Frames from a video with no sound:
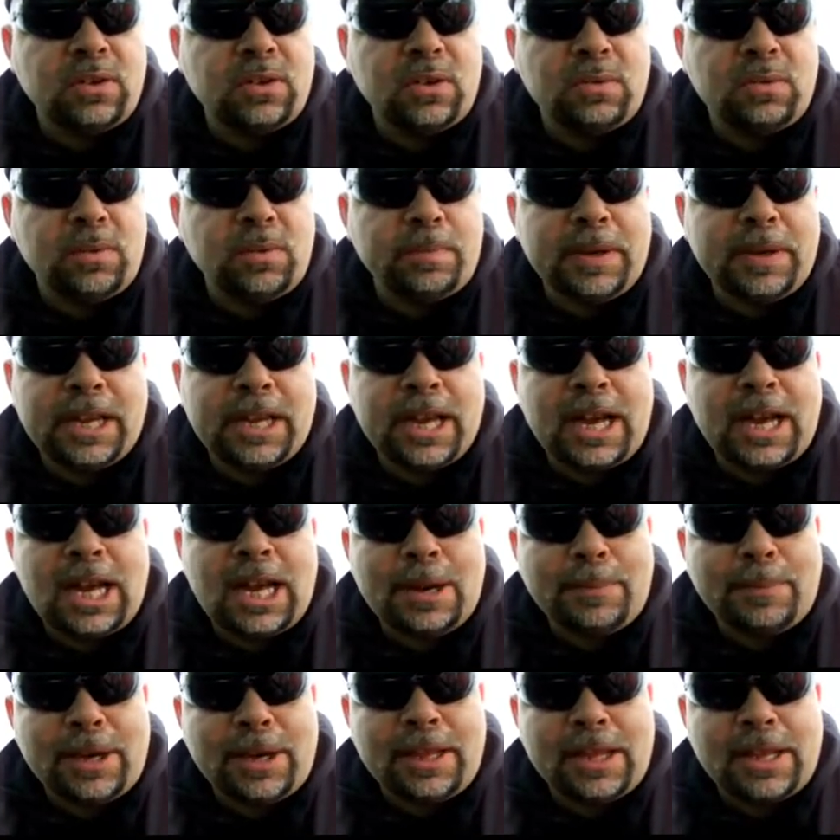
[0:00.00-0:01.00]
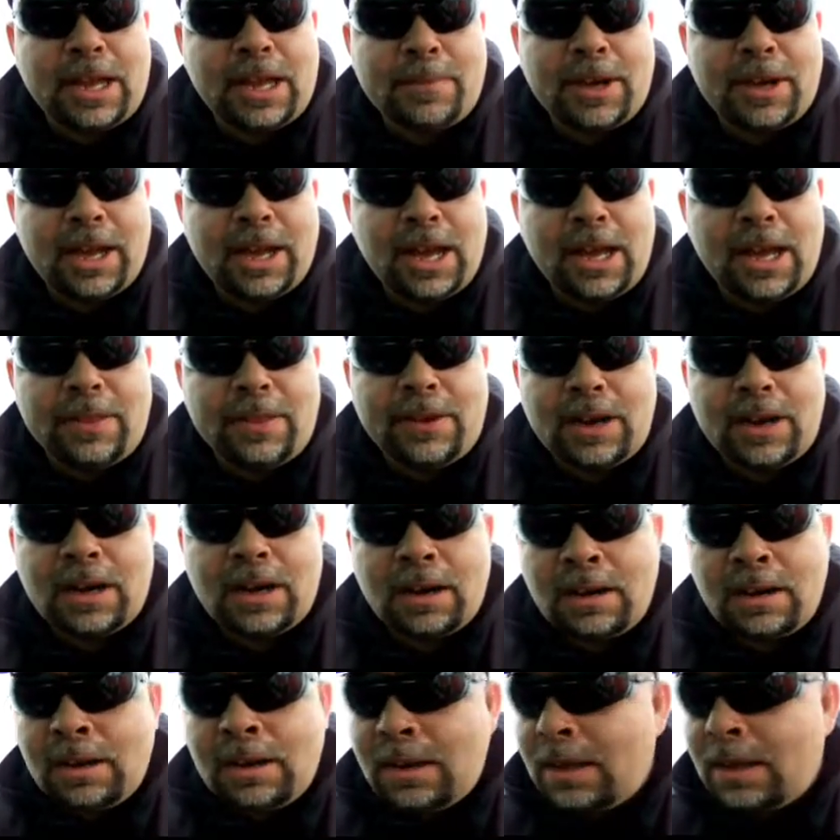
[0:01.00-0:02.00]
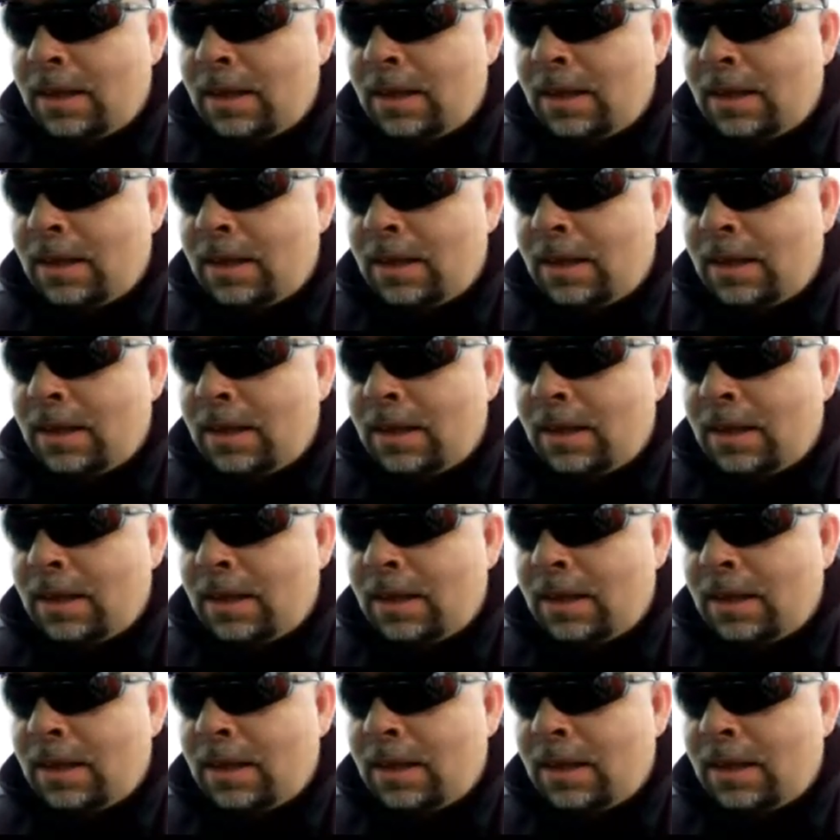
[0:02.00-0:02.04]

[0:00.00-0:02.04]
fluid would be gone by the time I got there.